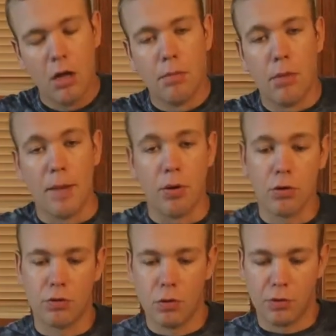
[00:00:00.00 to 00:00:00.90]
my
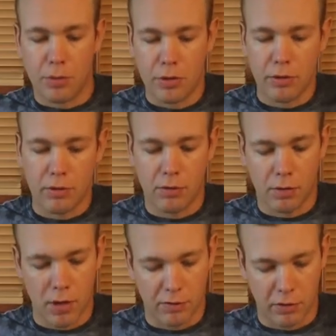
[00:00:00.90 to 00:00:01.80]
personal experiences,
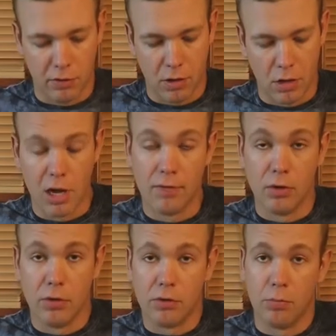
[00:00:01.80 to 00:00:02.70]
as I said, I've
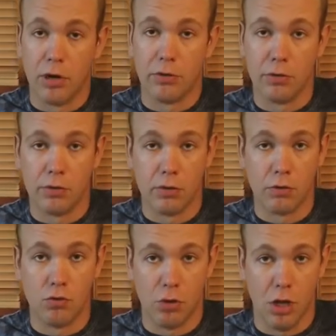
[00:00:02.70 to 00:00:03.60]
owned the suppressor since
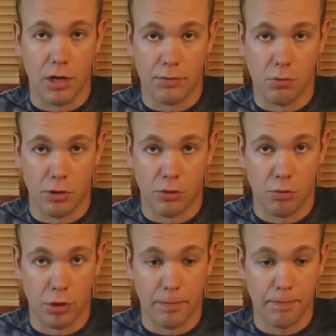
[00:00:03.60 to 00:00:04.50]
July of
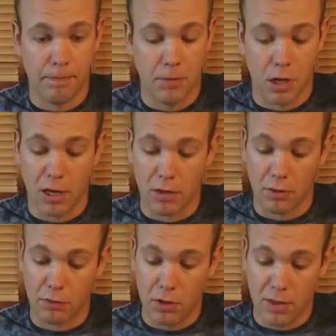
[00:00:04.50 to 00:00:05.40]
2020.
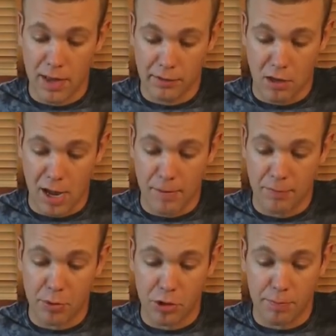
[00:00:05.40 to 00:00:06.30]
In that time, I've
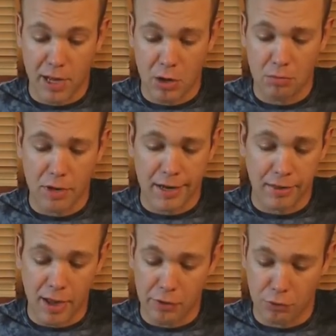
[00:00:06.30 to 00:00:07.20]
put about
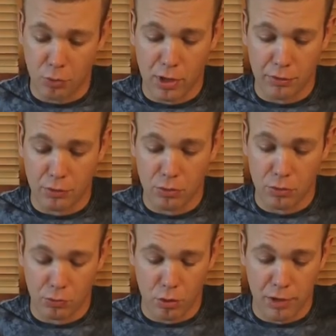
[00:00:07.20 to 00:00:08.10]
8,000 rounds through
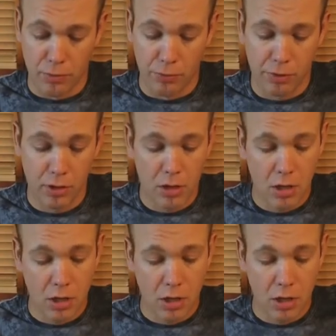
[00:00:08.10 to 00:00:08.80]
it in rifles,